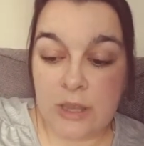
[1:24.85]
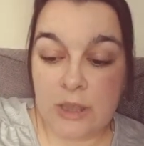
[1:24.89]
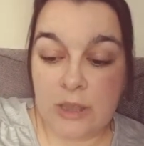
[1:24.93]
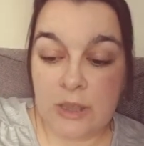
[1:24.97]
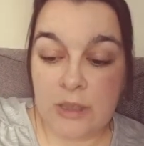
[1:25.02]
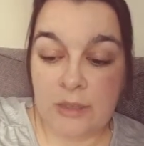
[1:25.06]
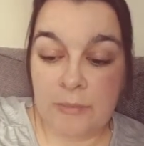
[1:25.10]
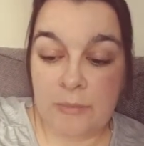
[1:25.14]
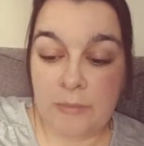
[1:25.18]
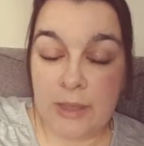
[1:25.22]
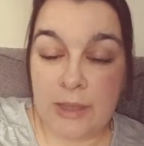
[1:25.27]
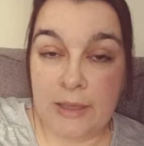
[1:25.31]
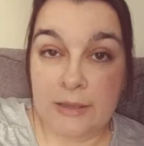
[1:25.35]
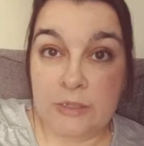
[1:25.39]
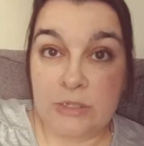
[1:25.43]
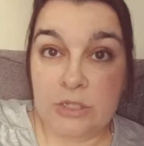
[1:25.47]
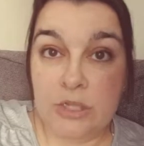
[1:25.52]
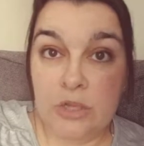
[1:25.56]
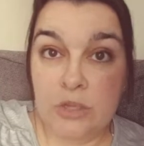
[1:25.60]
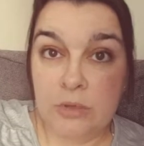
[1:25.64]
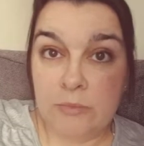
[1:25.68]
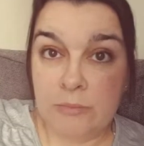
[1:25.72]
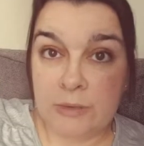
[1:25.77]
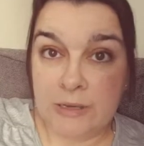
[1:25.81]
at
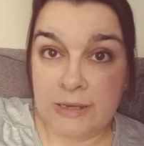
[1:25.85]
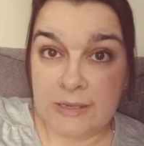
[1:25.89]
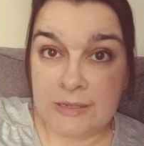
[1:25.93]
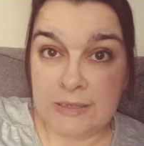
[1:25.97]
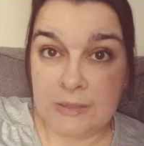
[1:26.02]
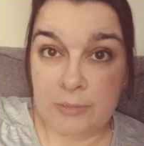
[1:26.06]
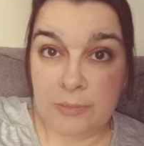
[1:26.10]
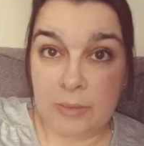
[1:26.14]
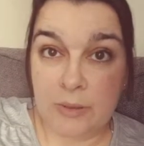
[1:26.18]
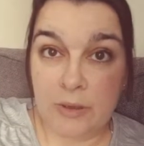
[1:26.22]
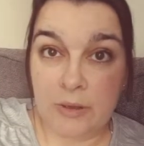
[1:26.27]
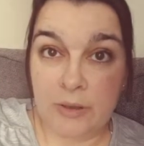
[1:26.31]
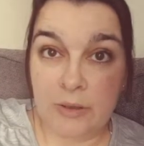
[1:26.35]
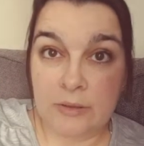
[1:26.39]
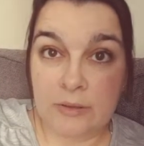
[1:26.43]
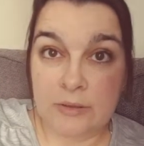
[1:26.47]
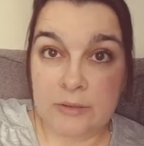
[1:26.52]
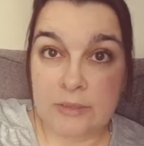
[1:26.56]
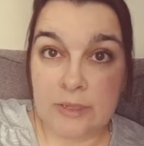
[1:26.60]
2 minutes apart.